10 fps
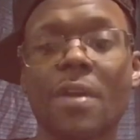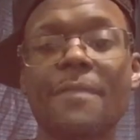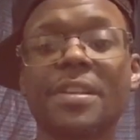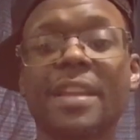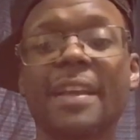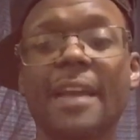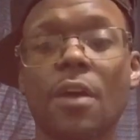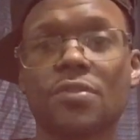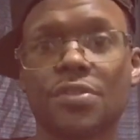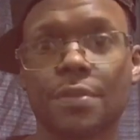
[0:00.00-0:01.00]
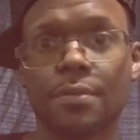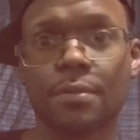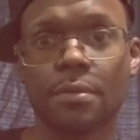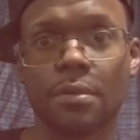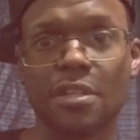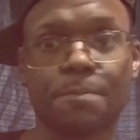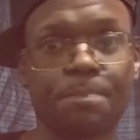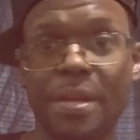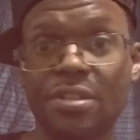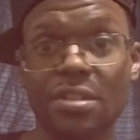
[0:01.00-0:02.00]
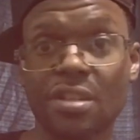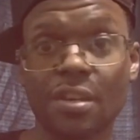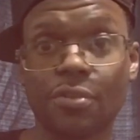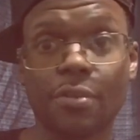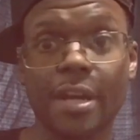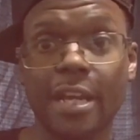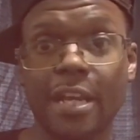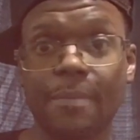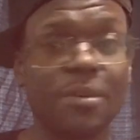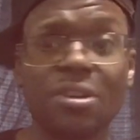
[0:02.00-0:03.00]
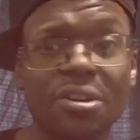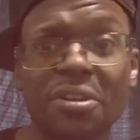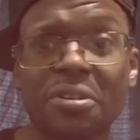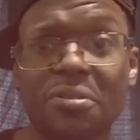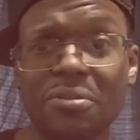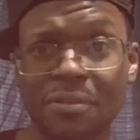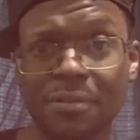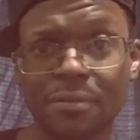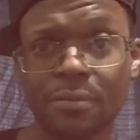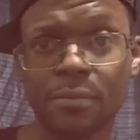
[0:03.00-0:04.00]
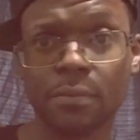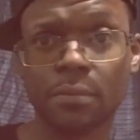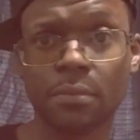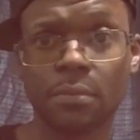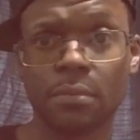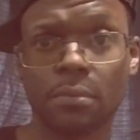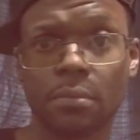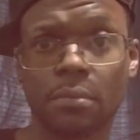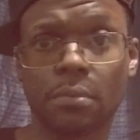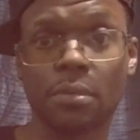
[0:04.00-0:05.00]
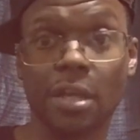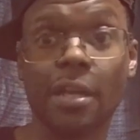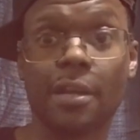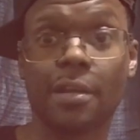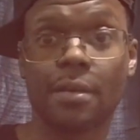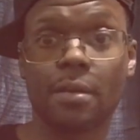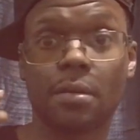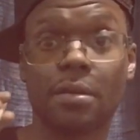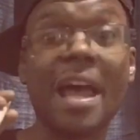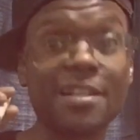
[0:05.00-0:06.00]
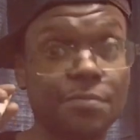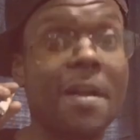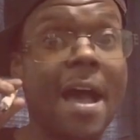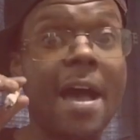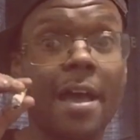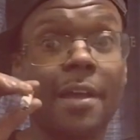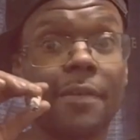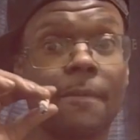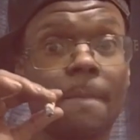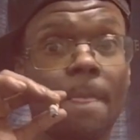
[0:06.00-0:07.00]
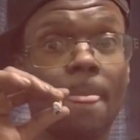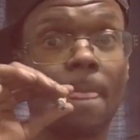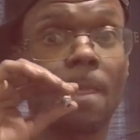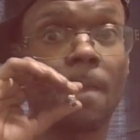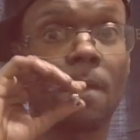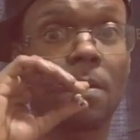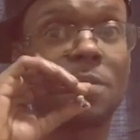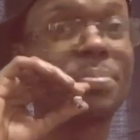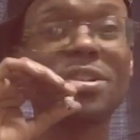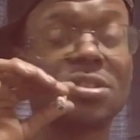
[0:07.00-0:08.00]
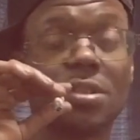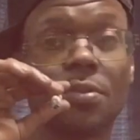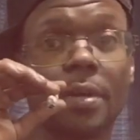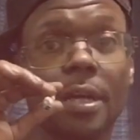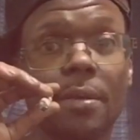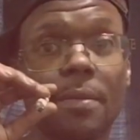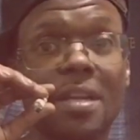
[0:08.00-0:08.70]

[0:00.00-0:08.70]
So everything else is peaches and cream. Ooh. Yeah, that's right. It's peaches and cream.